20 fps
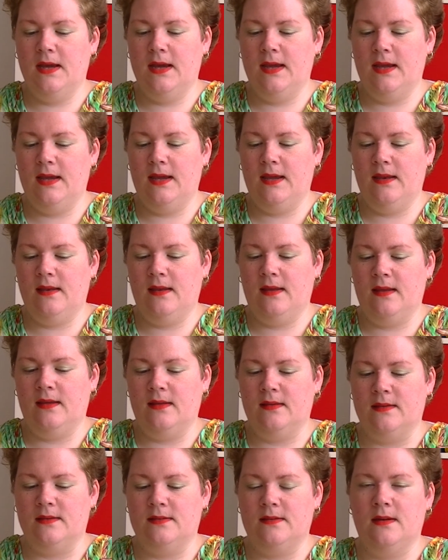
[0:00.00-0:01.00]
It
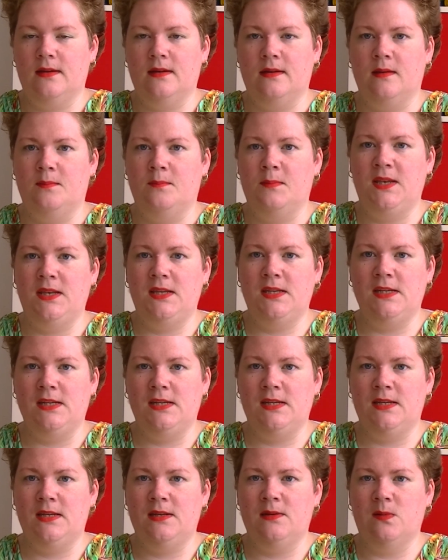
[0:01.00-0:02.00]
is the
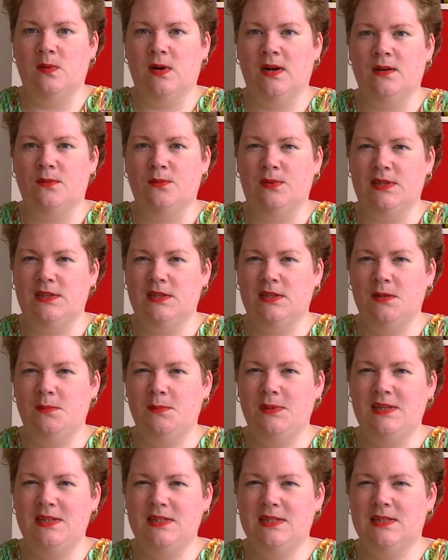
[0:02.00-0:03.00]
minty one with
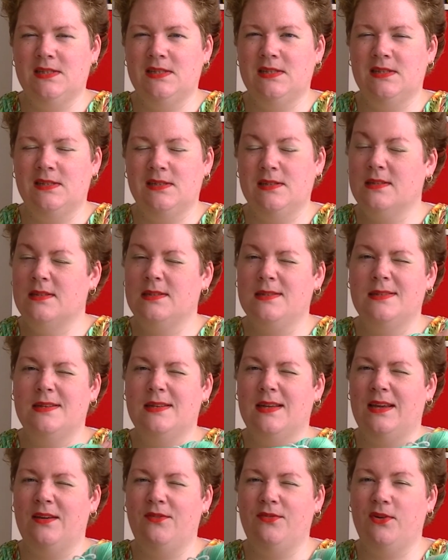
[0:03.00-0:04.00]
sheepies,
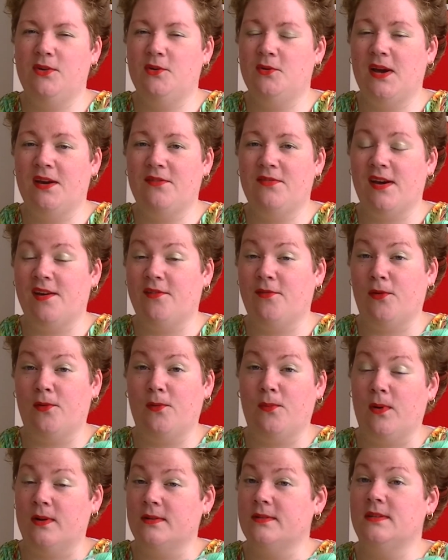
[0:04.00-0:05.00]
if you have ever
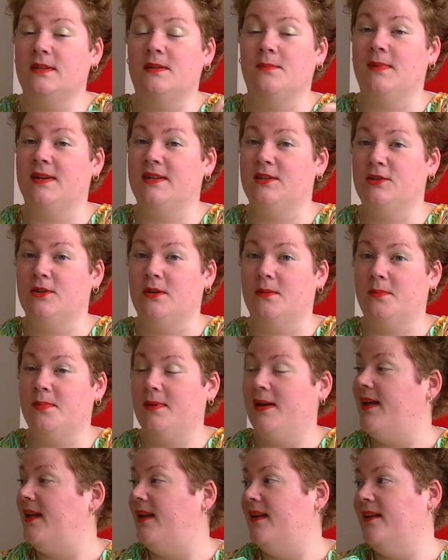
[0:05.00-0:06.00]
watched in my shop
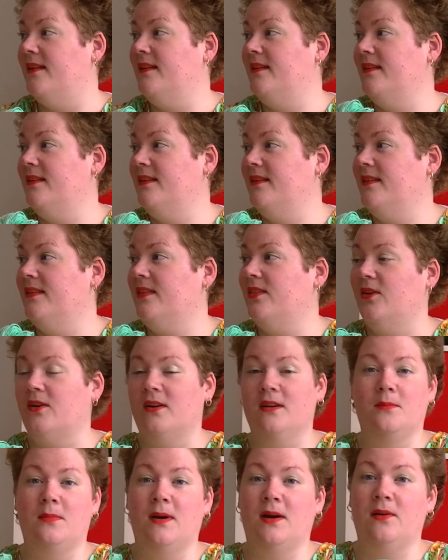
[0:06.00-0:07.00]
and
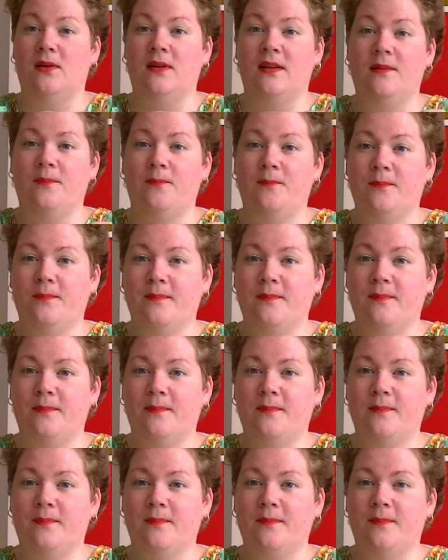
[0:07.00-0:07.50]
thought about it.